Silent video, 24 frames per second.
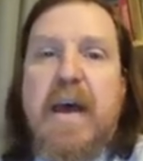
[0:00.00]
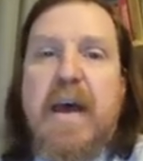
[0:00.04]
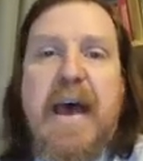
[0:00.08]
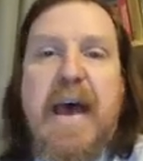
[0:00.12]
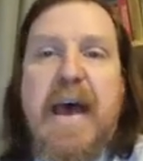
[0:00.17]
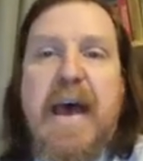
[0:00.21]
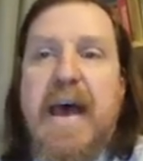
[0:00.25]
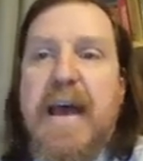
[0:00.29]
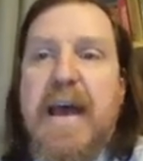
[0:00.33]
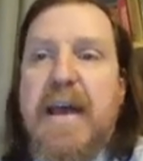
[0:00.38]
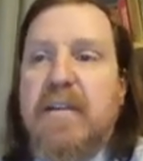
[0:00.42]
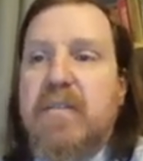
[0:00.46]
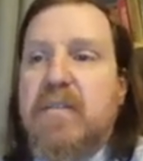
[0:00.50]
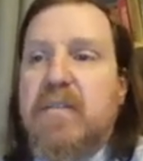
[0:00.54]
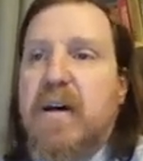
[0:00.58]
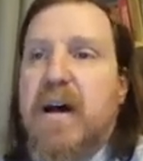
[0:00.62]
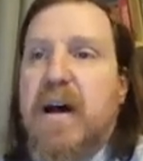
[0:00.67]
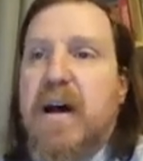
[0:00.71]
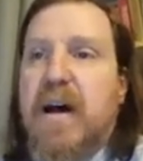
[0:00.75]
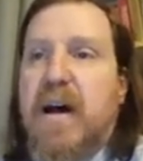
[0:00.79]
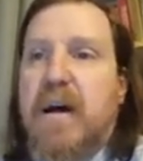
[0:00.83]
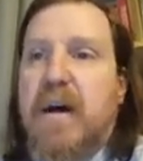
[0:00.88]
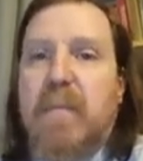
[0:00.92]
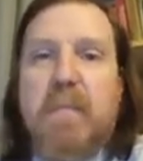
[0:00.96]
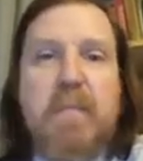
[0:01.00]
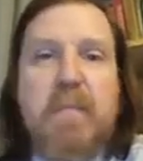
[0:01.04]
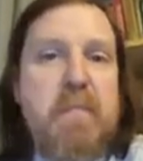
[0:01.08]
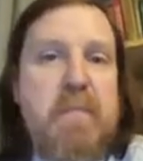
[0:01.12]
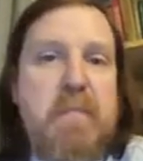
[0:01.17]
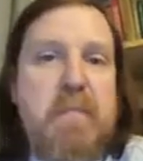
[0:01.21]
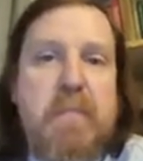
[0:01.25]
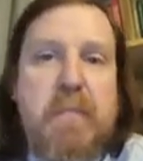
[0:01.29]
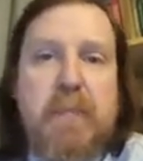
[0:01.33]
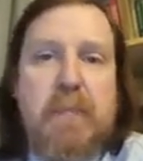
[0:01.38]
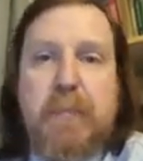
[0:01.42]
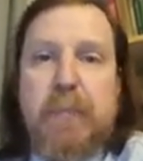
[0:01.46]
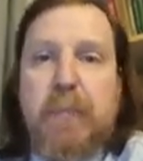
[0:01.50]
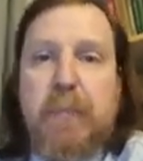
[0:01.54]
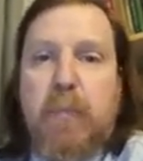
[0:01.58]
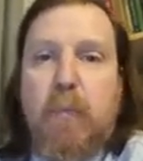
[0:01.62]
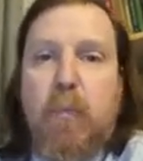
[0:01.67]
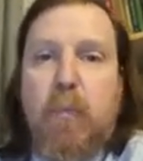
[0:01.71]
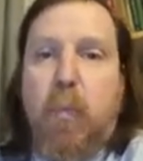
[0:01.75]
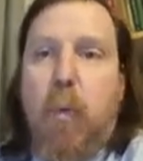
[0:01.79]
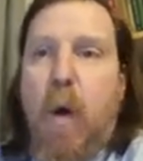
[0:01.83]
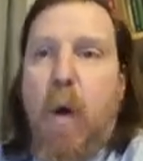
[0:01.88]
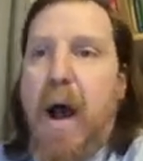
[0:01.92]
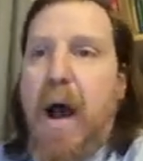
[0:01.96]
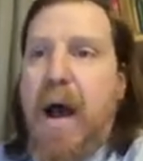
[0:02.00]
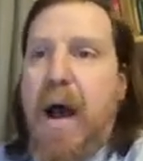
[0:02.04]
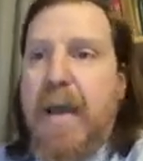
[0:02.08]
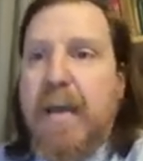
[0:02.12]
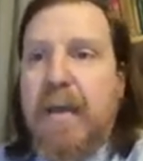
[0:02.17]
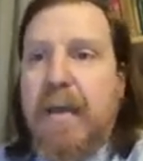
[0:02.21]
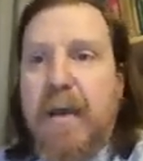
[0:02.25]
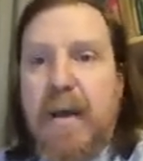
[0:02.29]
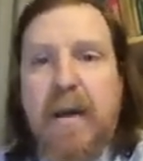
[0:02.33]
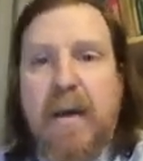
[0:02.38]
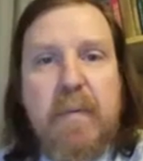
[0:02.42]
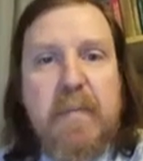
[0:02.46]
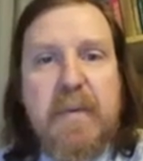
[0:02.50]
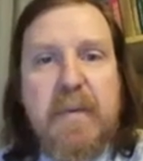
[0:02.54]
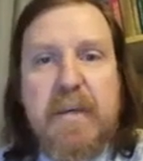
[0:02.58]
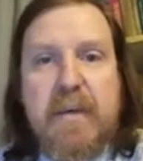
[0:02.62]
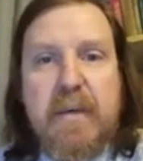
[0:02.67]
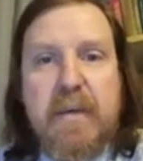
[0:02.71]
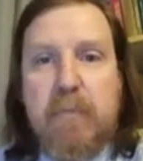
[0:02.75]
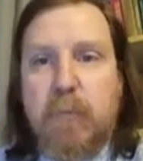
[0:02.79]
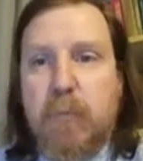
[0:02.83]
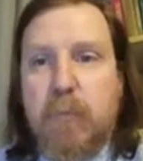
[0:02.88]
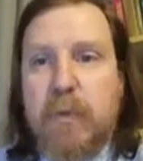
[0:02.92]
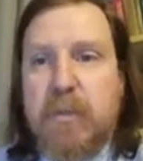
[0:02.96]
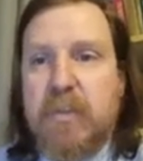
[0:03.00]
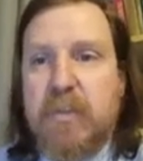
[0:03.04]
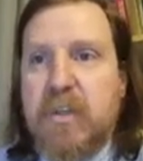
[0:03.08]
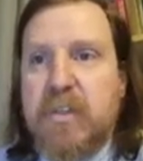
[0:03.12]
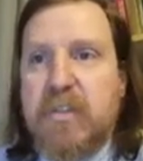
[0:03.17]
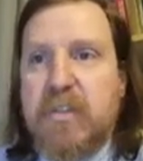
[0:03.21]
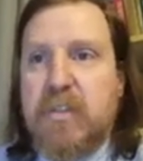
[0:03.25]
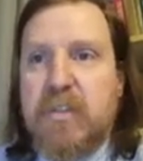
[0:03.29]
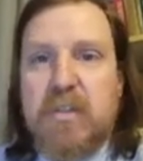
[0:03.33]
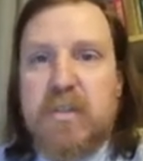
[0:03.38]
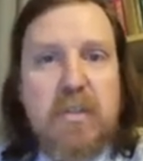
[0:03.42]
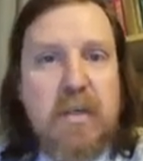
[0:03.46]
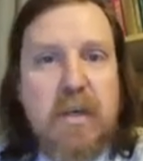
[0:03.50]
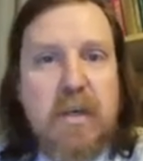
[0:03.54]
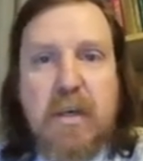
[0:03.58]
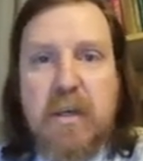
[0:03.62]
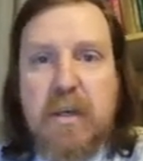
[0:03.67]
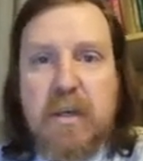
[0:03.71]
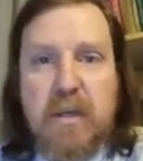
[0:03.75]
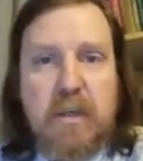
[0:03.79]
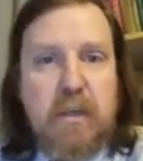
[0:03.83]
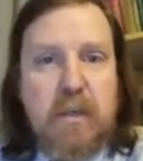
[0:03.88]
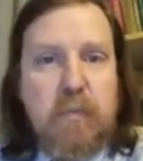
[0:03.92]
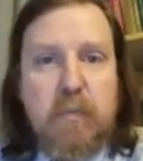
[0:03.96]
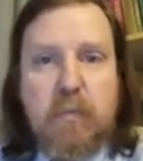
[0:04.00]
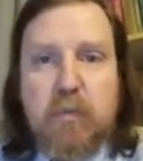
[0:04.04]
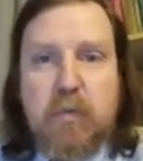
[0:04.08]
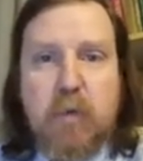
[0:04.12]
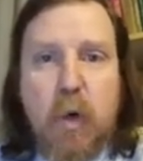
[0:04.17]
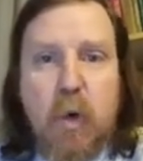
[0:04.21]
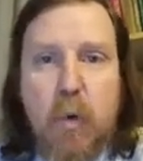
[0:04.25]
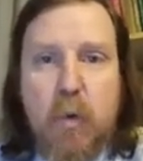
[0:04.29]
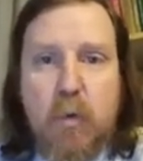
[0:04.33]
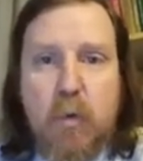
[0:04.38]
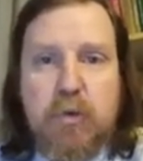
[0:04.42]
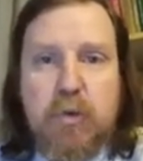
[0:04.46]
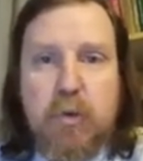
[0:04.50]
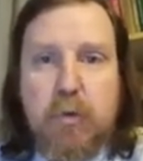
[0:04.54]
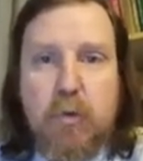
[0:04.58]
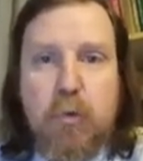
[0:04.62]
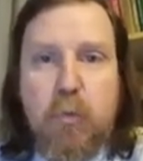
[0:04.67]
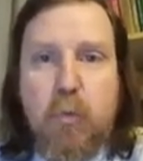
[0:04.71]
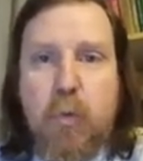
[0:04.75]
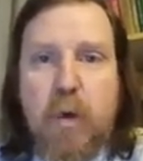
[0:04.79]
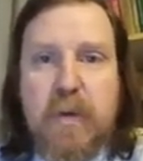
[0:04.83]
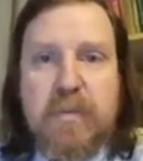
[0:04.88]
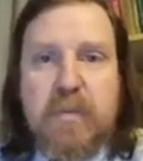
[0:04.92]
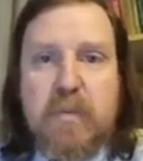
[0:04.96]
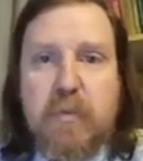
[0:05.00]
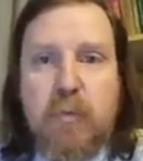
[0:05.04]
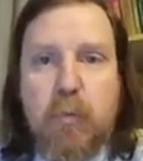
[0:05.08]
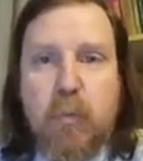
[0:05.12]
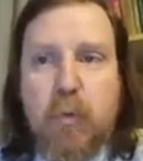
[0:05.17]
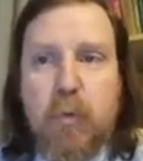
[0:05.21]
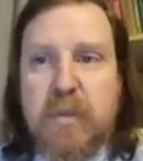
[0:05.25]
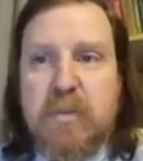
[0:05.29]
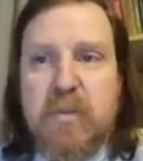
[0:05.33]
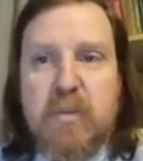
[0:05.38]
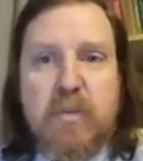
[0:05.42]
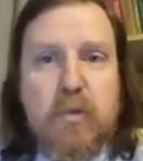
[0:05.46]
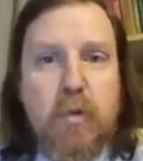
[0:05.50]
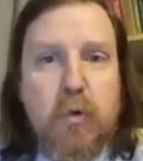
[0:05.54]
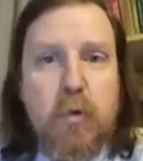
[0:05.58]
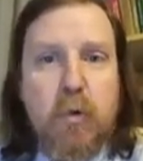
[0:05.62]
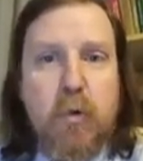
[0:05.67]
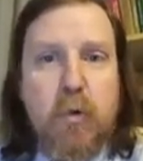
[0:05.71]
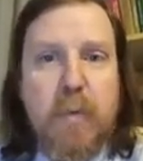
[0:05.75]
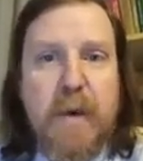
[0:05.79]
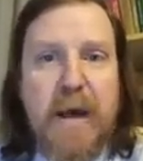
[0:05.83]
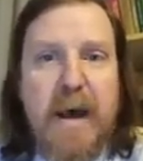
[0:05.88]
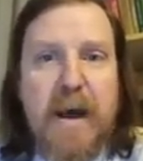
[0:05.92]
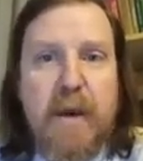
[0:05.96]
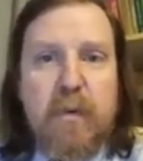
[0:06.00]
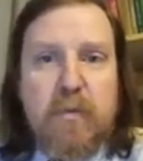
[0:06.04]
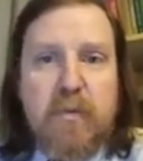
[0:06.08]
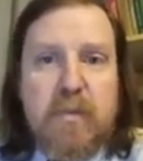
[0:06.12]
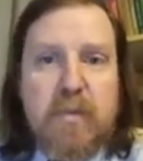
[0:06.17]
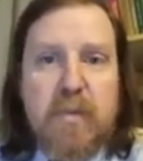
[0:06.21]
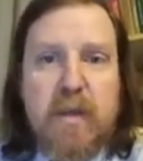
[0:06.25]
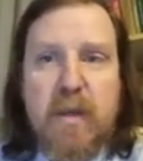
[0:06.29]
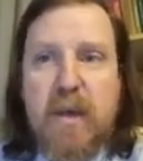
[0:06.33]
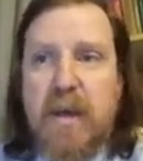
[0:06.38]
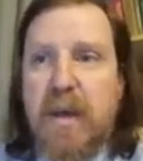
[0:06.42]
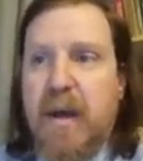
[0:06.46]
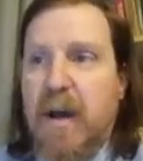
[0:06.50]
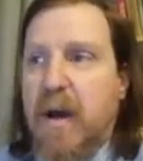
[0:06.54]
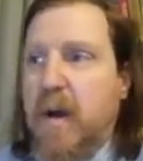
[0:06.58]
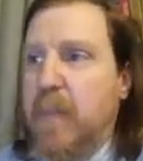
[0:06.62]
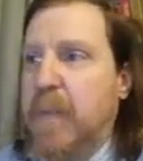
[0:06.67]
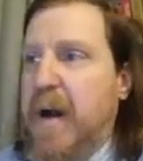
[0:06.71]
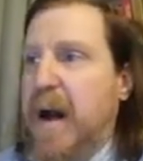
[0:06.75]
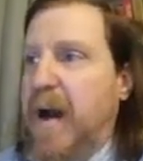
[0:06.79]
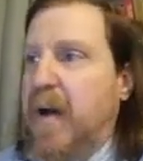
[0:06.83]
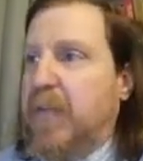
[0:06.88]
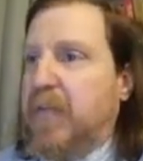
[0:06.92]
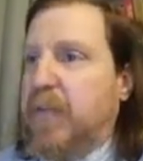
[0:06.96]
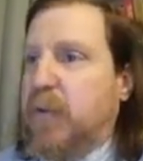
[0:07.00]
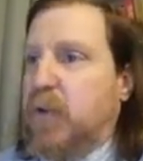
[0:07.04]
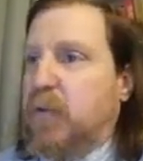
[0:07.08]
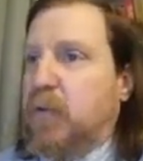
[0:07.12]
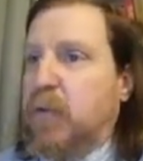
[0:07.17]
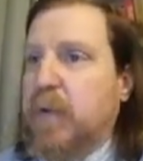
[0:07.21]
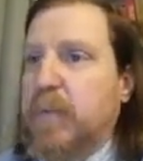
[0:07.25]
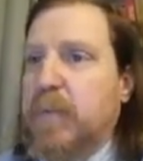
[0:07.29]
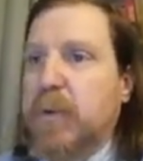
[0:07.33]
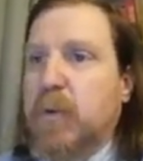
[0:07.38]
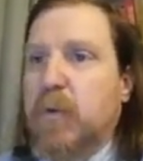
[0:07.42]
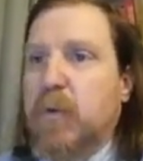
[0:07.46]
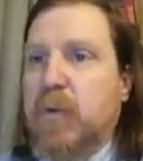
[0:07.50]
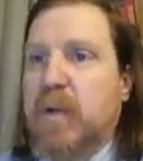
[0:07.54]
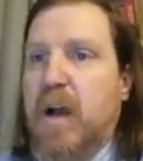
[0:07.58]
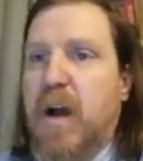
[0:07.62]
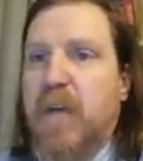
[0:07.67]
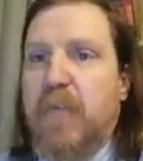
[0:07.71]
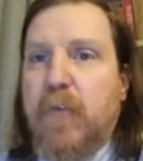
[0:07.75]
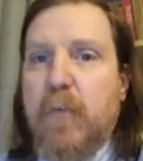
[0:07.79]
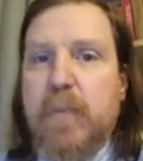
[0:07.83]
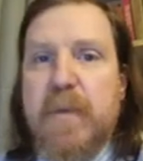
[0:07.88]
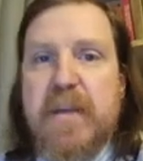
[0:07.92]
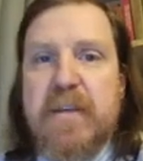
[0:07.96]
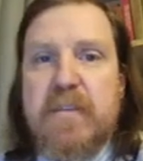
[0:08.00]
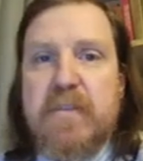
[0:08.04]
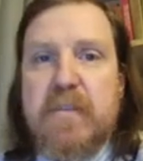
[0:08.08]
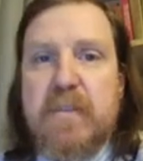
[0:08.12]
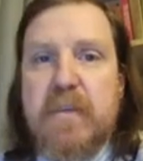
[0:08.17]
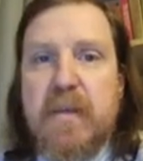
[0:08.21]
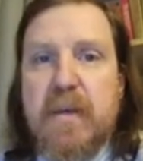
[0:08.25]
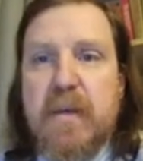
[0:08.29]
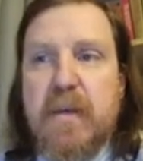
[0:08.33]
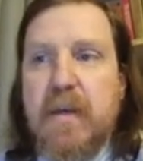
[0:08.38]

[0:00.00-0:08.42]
And why? I mean, we just told you what to do about the criminal government.